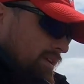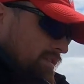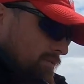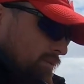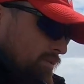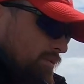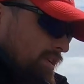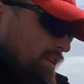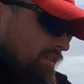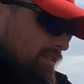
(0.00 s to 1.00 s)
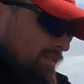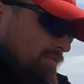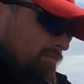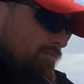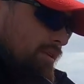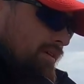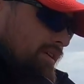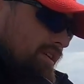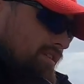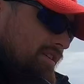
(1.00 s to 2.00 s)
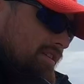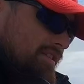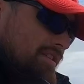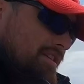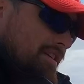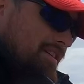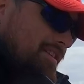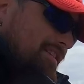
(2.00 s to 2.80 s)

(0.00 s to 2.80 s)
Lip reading: Make some Hooligan buttery tartare.